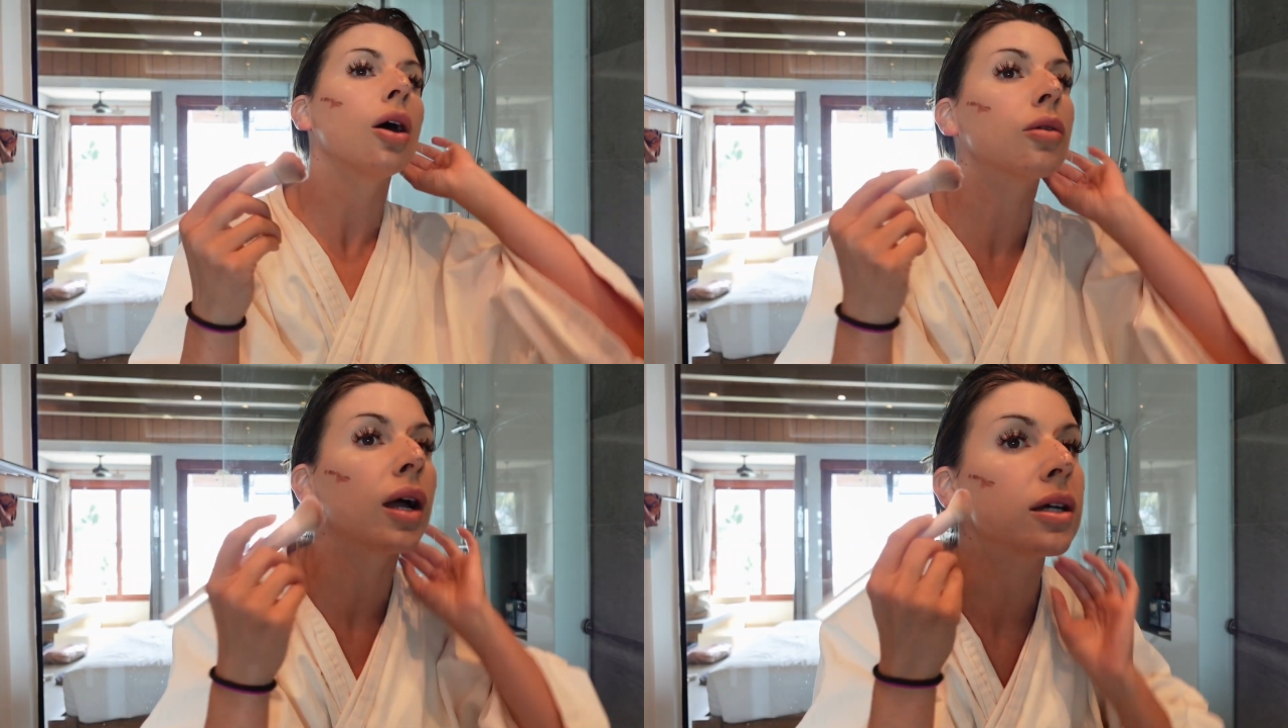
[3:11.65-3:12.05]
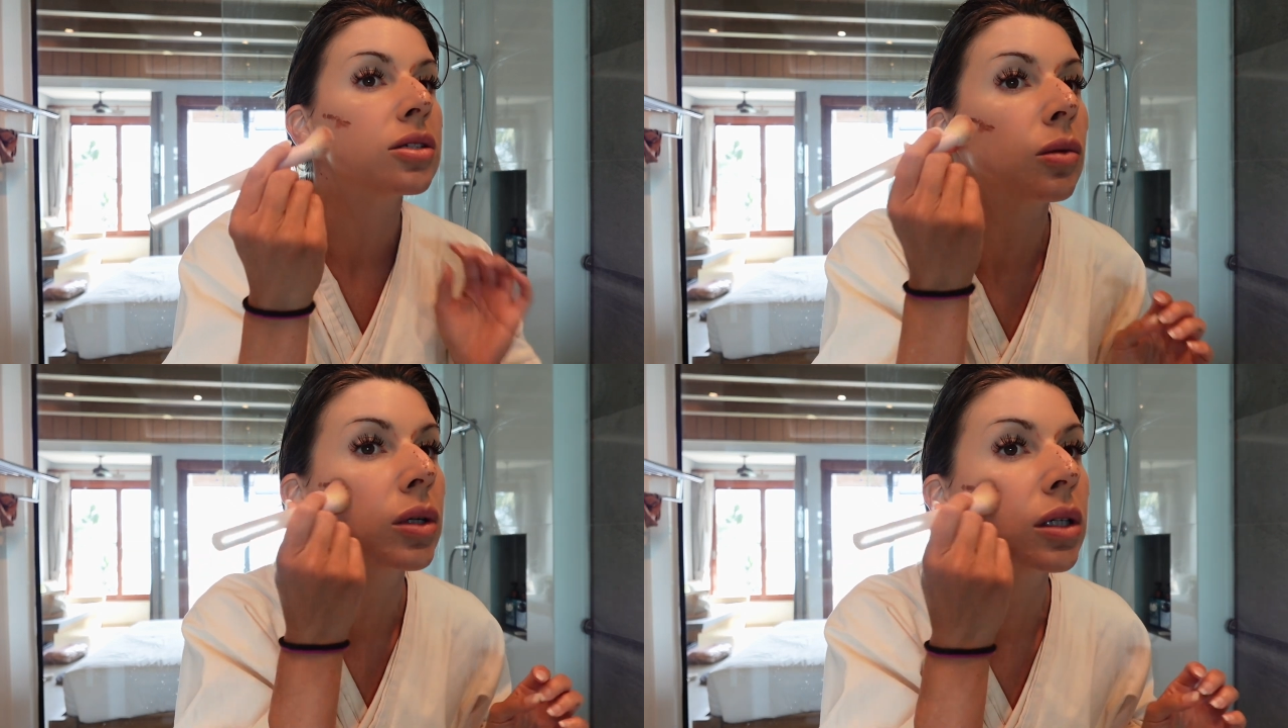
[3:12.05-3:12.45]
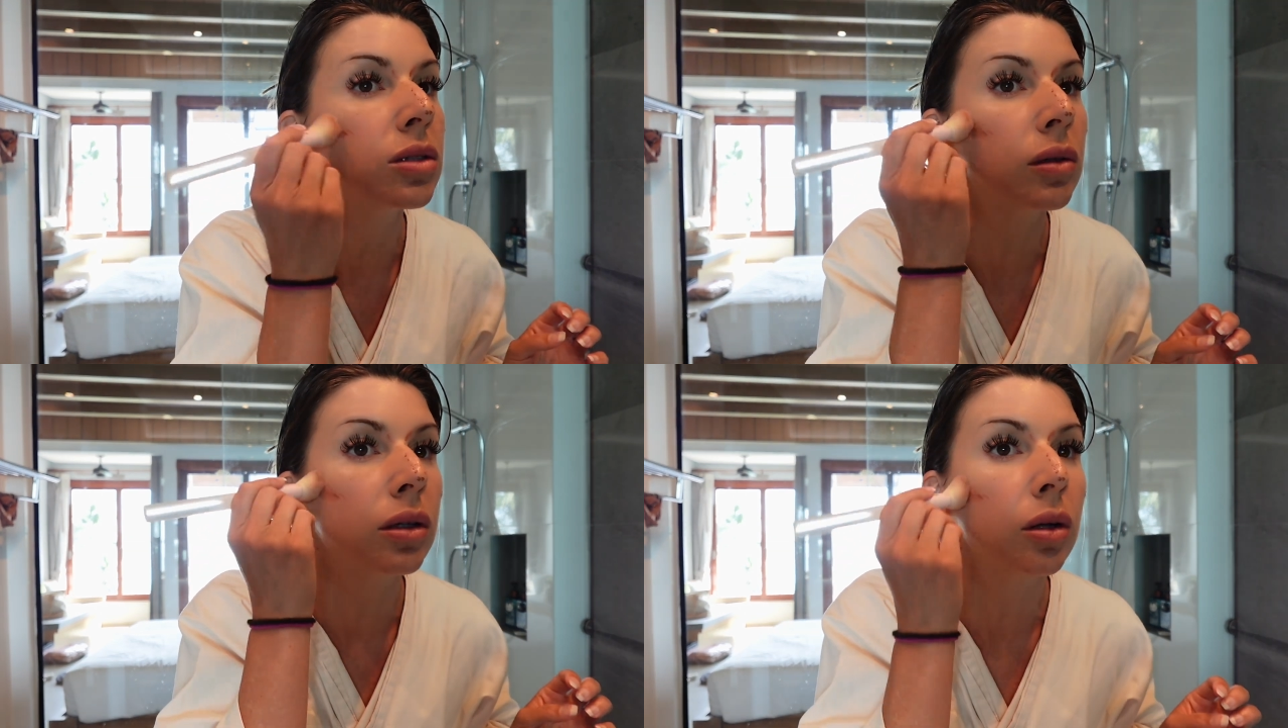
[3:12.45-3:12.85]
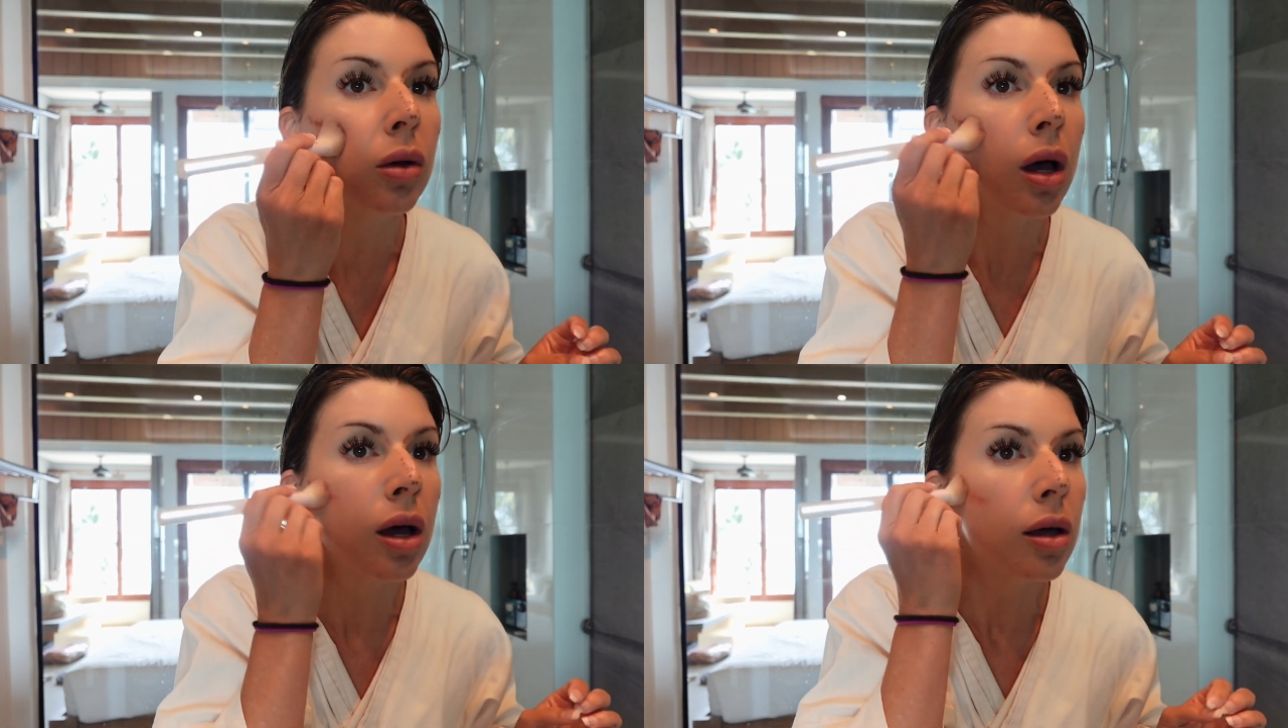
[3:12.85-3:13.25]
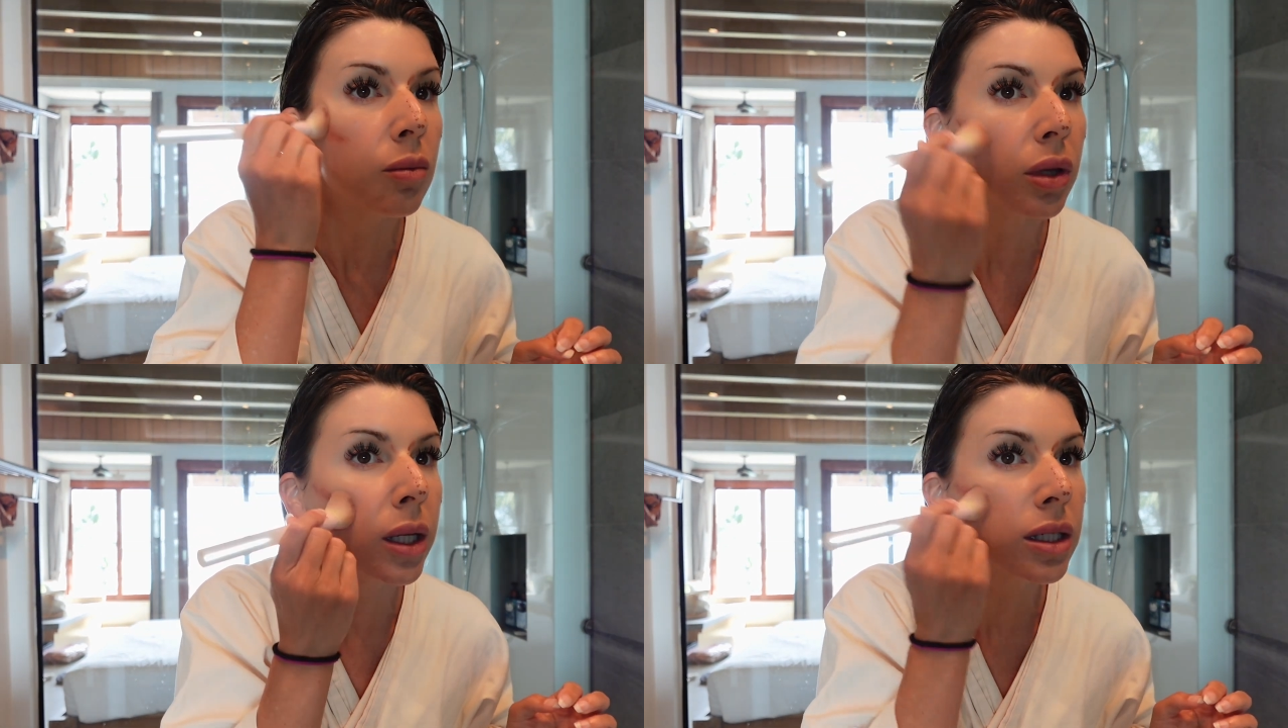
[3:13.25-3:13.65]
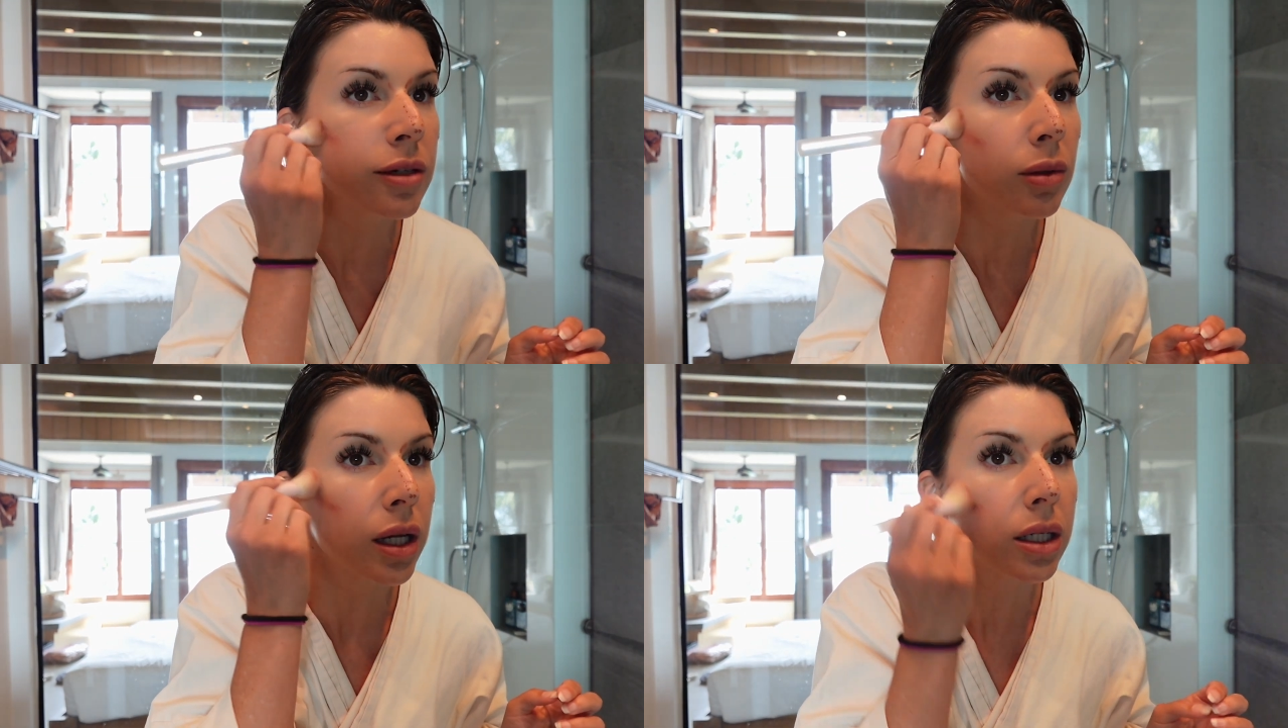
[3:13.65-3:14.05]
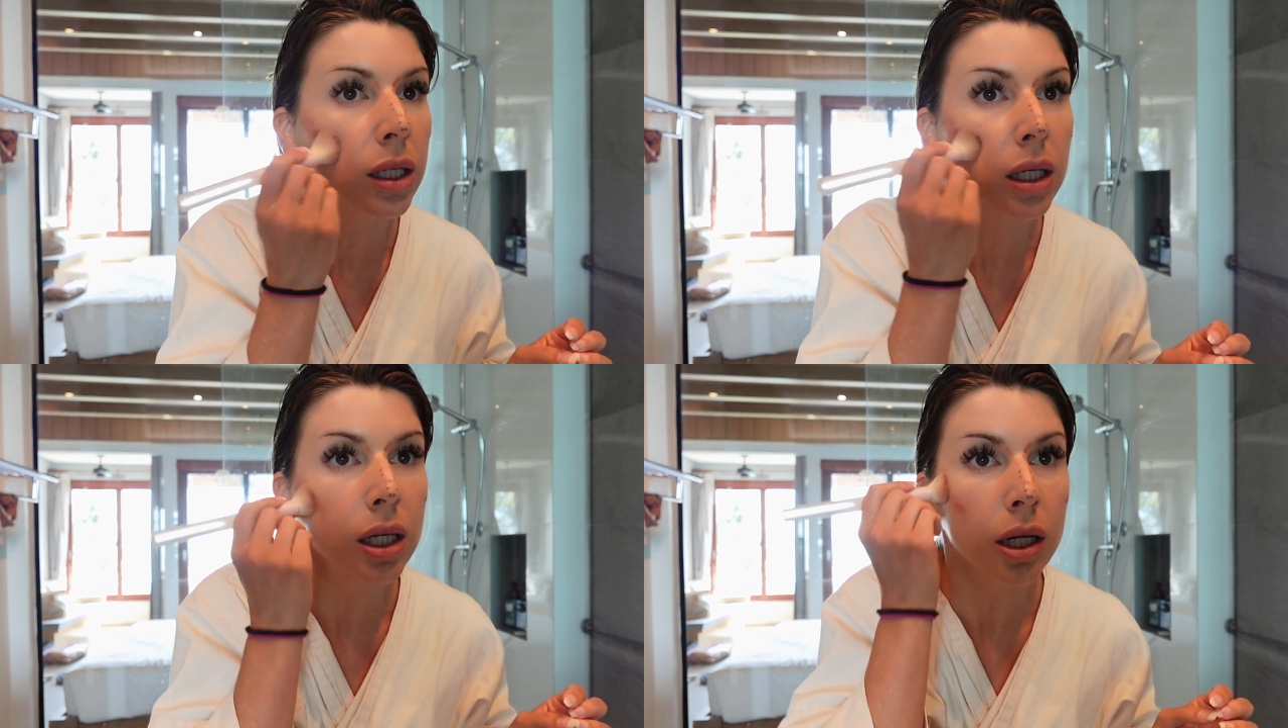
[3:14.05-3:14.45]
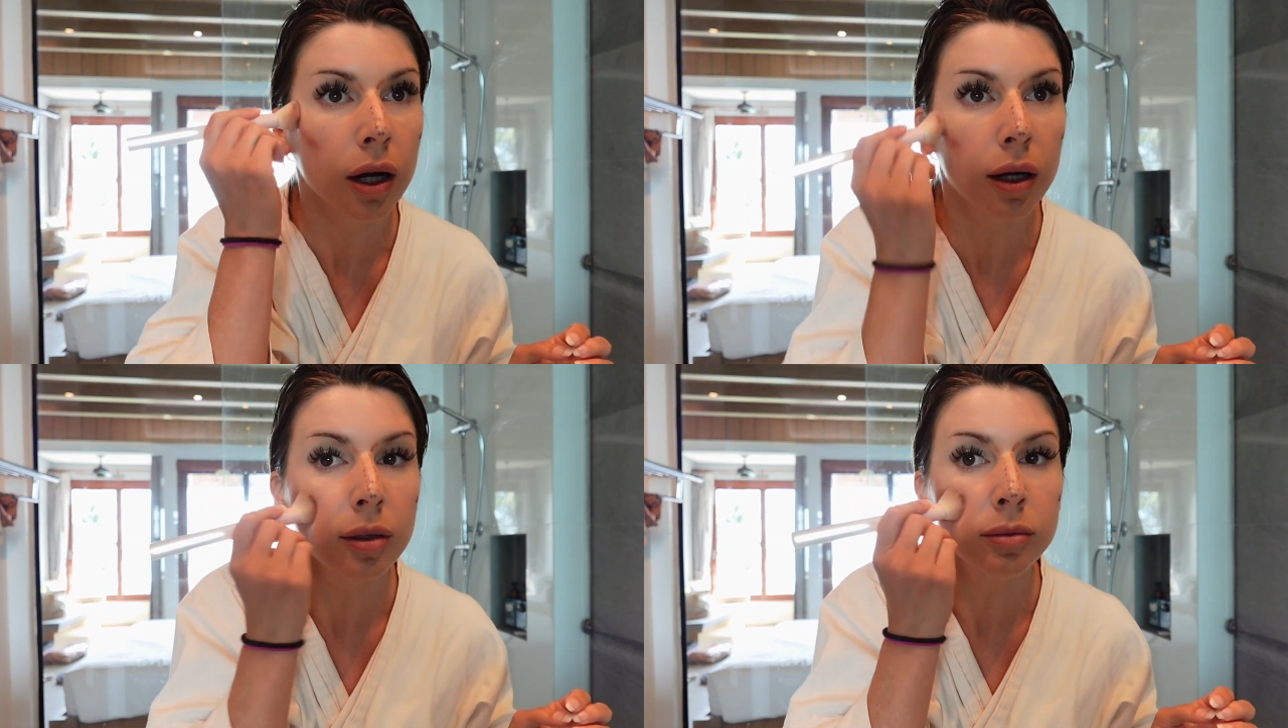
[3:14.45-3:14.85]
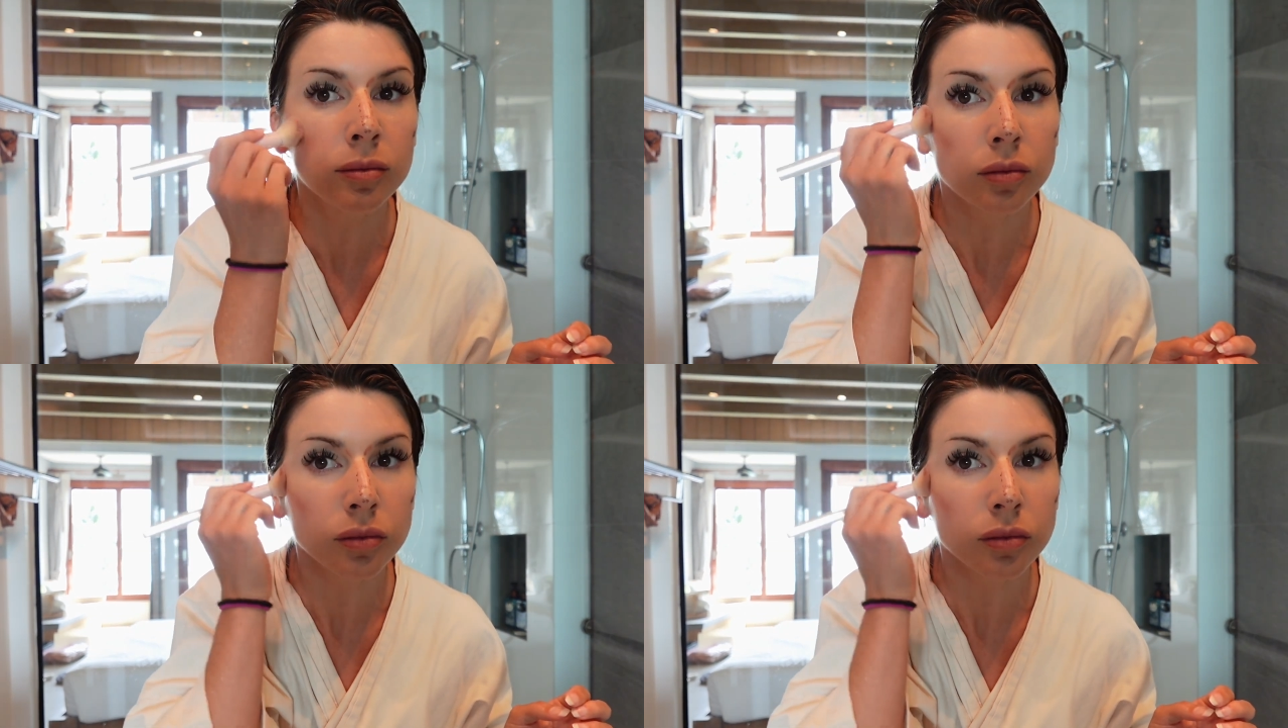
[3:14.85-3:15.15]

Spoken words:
Okay, so we're gonna do a little blendy blend here.